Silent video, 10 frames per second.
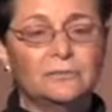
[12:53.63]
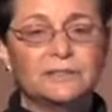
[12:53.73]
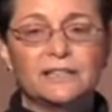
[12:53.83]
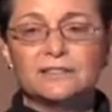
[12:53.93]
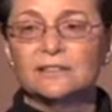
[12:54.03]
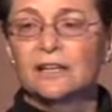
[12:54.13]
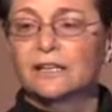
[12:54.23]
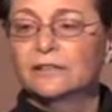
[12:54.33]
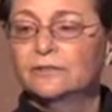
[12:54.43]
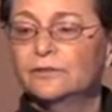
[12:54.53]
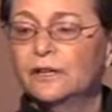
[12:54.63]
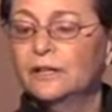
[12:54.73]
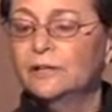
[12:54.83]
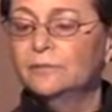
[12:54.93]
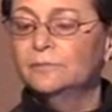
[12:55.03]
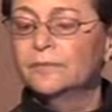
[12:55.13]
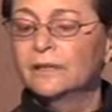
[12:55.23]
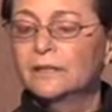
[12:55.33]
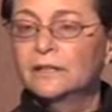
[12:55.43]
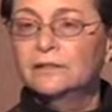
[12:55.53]
It takes a lot of
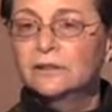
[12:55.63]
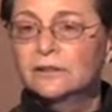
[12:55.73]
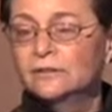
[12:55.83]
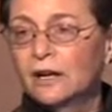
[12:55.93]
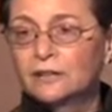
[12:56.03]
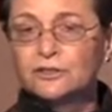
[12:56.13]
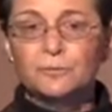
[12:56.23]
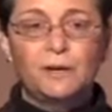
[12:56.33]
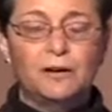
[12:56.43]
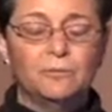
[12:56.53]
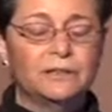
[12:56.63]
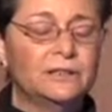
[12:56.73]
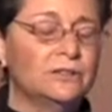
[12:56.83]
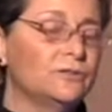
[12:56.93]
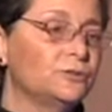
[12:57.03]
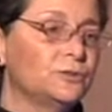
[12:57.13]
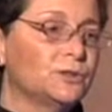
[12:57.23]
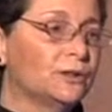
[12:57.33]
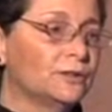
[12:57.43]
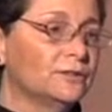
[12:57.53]
knowledge about what an individual's
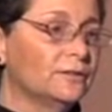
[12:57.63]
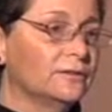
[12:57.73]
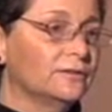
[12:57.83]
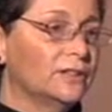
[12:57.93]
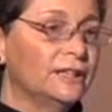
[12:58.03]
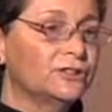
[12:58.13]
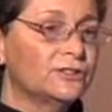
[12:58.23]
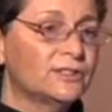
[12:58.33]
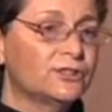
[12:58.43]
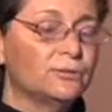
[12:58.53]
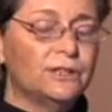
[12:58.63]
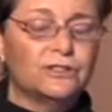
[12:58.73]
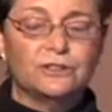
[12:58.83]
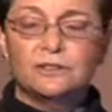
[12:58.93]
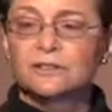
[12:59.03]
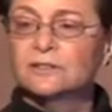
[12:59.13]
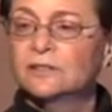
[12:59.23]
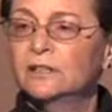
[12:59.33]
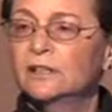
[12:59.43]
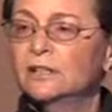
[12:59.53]
current financial situation is,
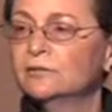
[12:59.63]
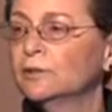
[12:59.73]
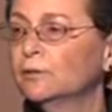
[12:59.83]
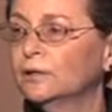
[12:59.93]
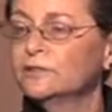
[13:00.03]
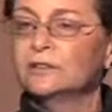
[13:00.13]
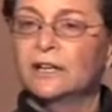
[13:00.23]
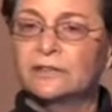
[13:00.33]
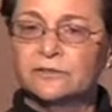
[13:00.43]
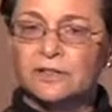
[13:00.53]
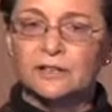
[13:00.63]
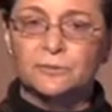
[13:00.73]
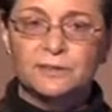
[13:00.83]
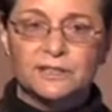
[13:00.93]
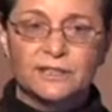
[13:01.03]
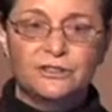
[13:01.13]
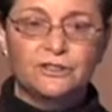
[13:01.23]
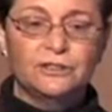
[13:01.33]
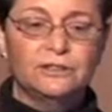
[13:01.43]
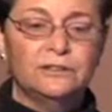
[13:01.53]
and it requires a lot of
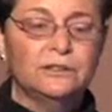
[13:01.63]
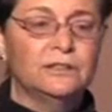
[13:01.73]
documentation.